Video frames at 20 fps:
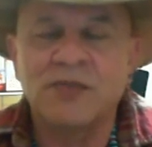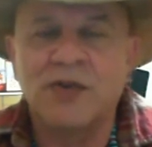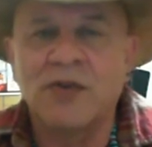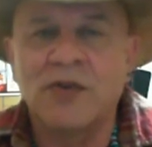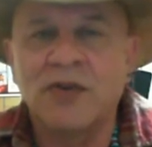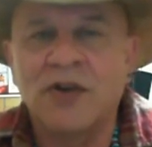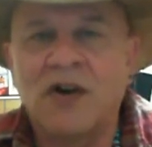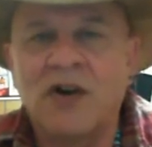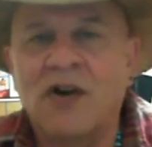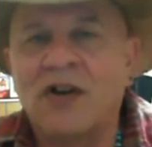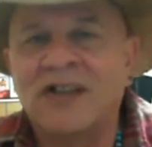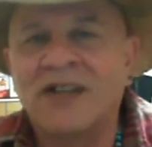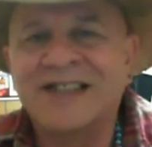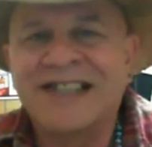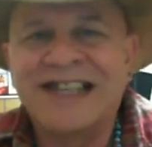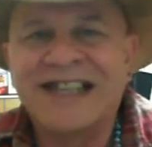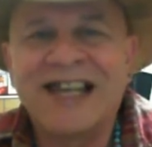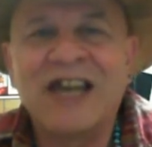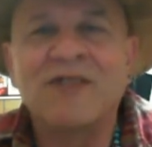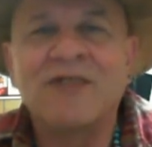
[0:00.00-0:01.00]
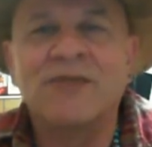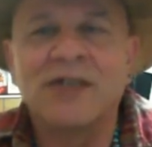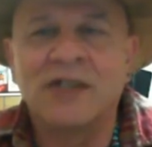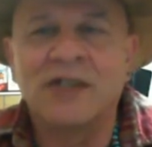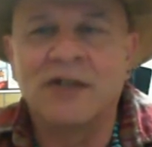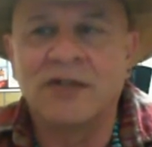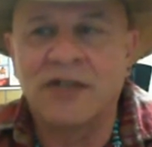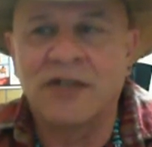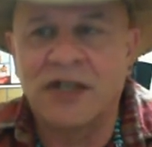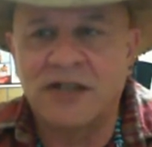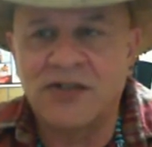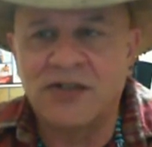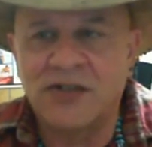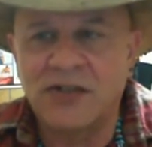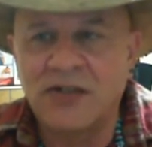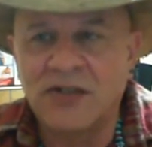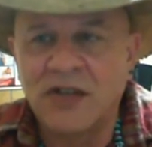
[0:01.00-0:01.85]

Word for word: protocols at every location.